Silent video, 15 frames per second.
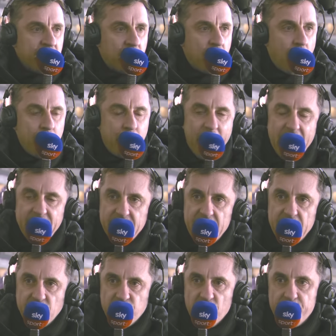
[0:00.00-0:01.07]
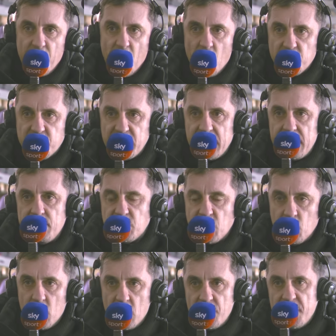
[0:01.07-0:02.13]
compact nature of both teams,
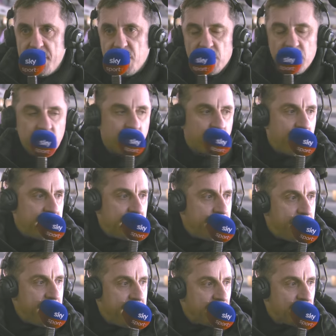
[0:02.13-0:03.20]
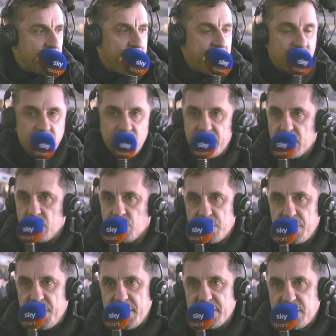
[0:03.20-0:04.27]
the work that they've done on the training pitch. And Arsenal have had a good
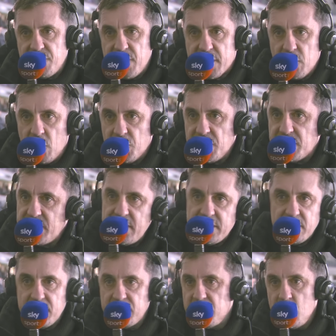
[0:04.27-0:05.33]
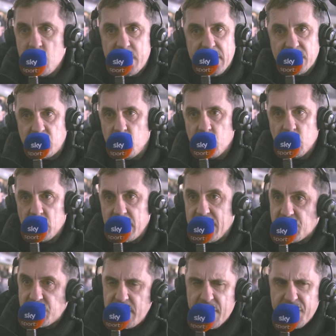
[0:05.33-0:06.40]
defensive record this season. Newcastle were good
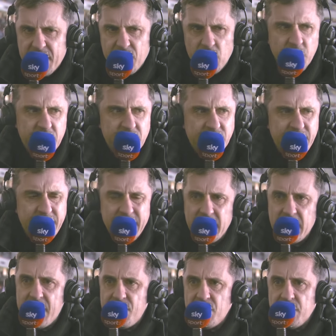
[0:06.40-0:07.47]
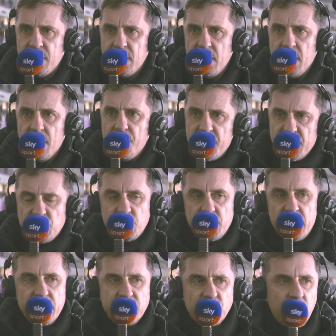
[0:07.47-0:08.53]
last year. I think they've only conceded 11 this
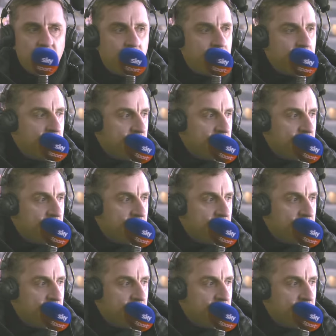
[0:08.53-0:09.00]
year. So